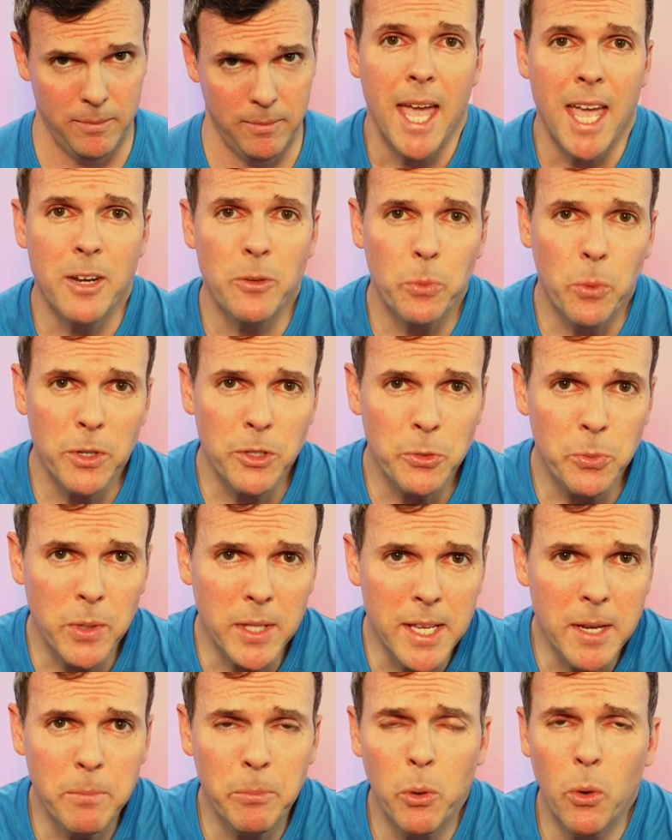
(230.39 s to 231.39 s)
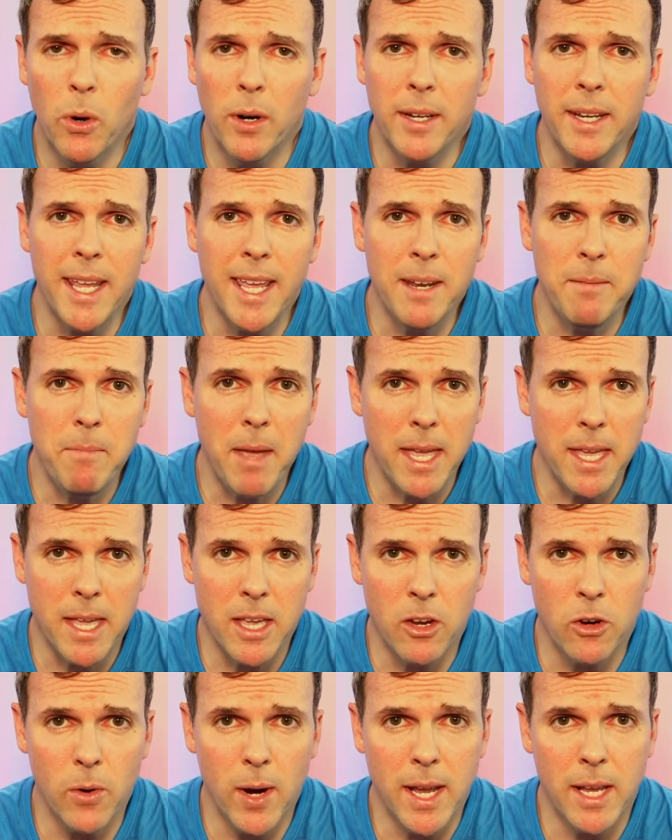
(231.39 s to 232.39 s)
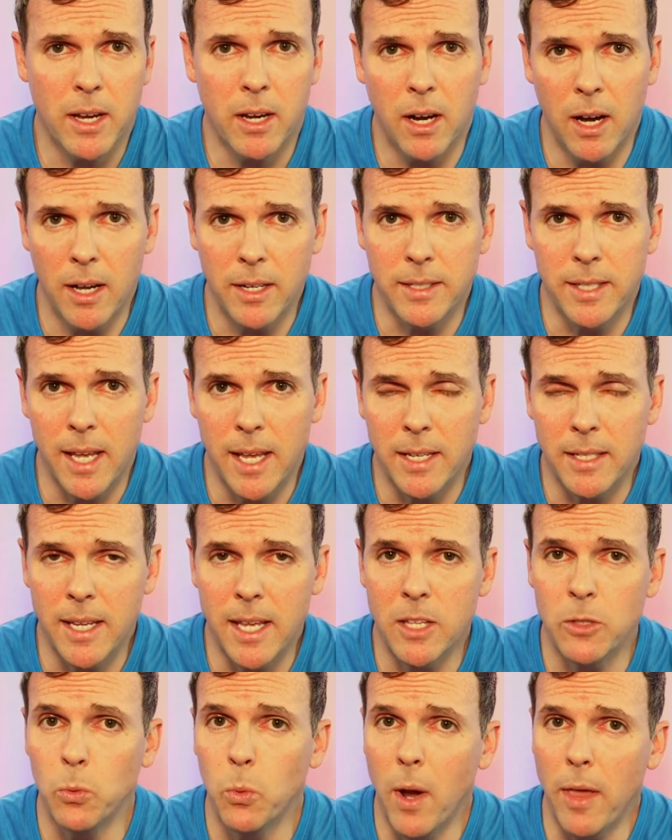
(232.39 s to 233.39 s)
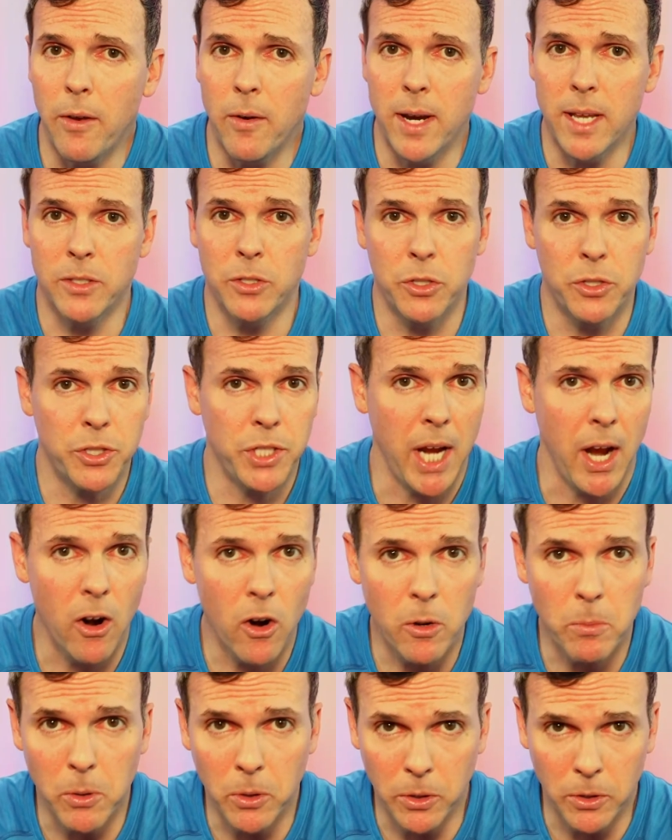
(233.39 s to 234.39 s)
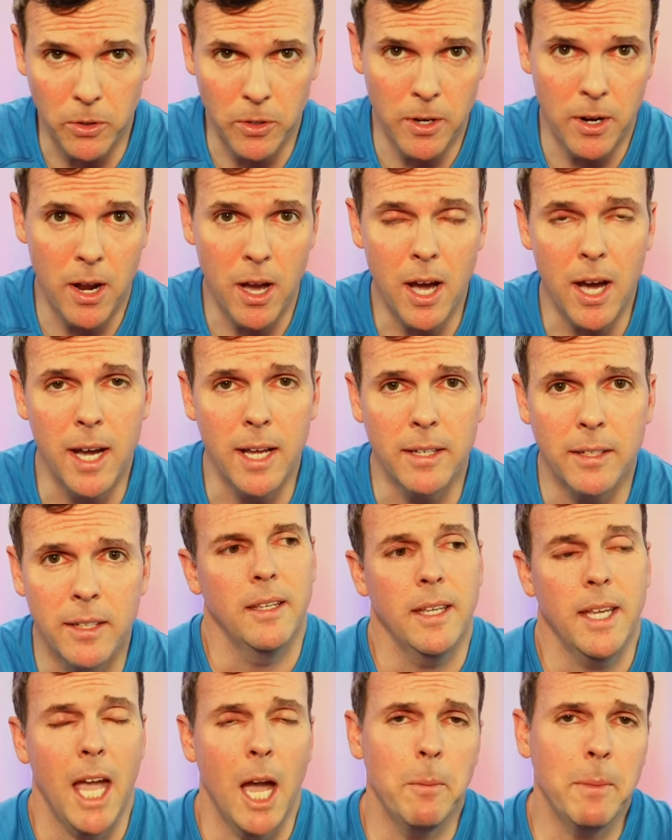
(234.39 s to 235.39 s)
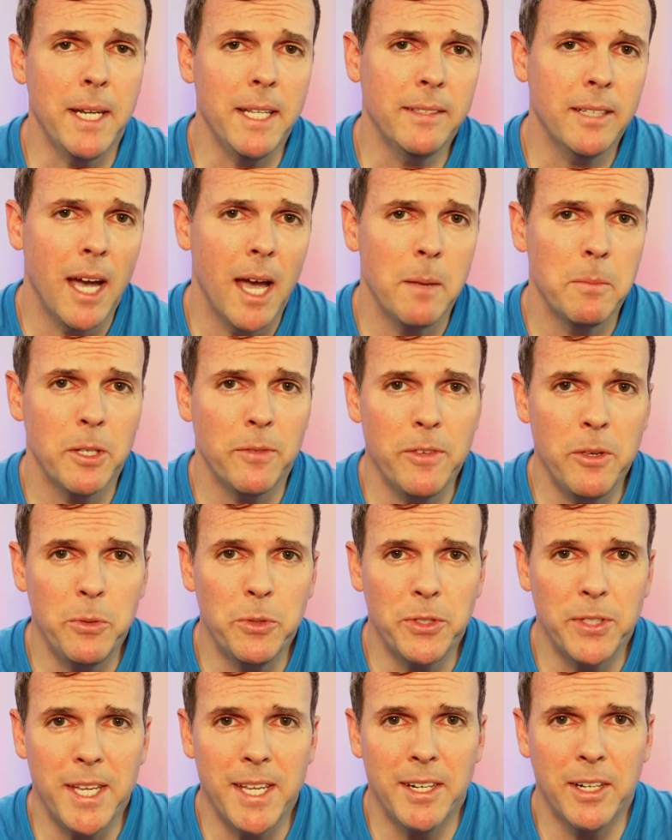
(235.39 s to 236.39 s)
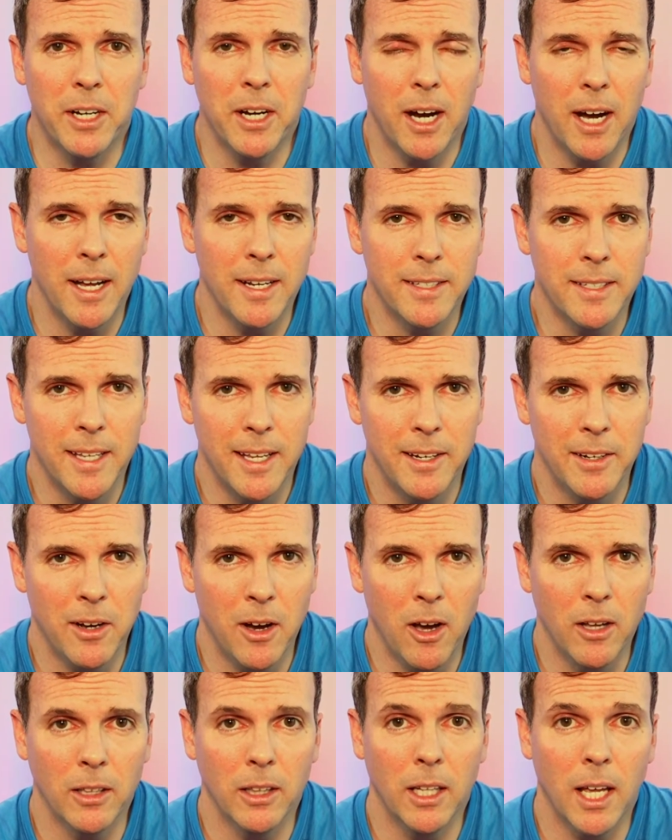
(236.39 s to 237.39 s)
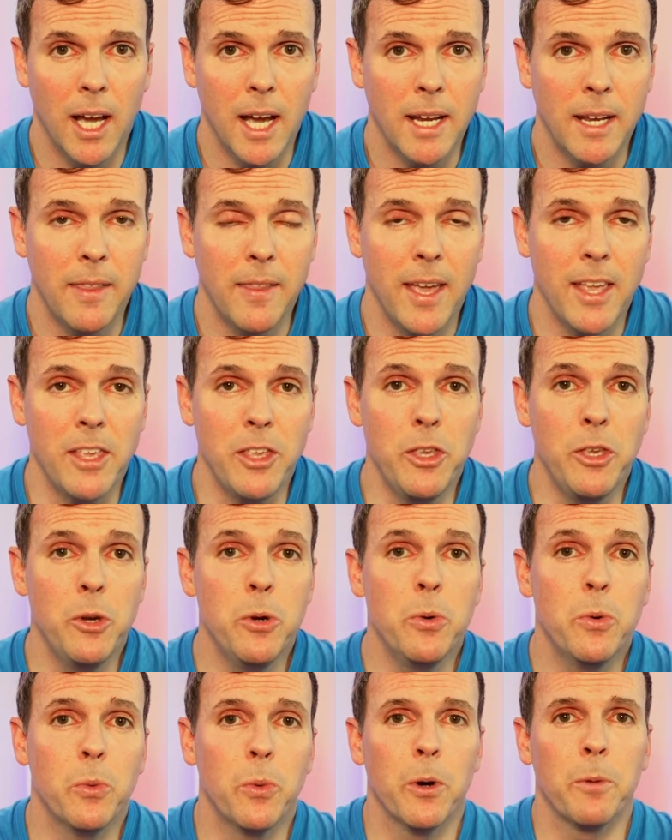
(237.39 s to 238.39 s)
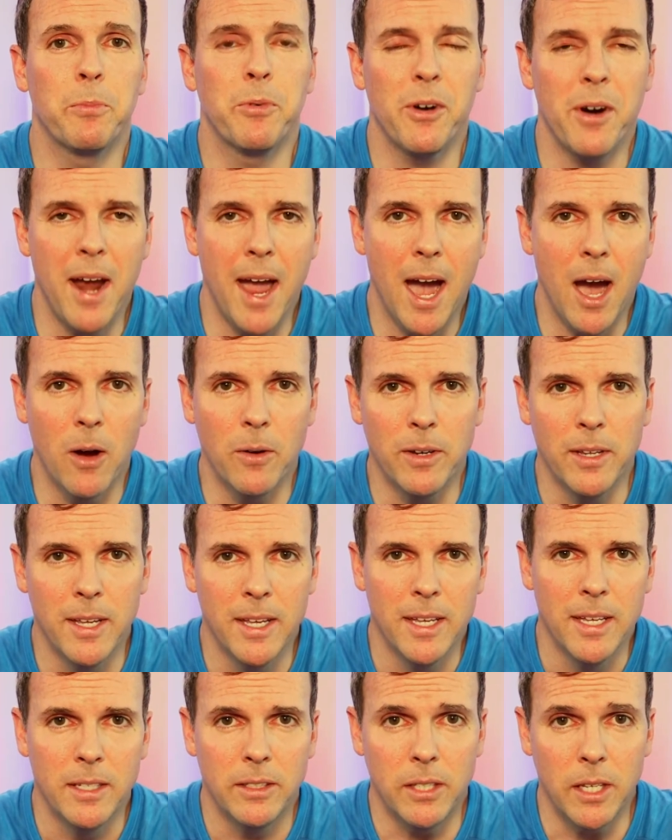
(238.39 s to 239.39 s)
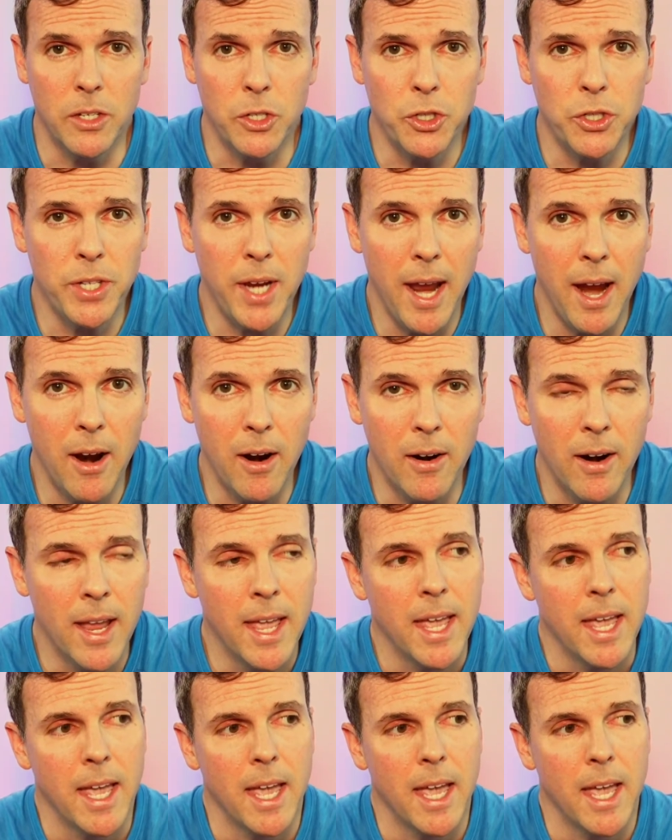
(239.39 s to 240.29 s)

And what's really important in making great content is whether it's shareable or not. How many times have you seen content online that you were proud to share?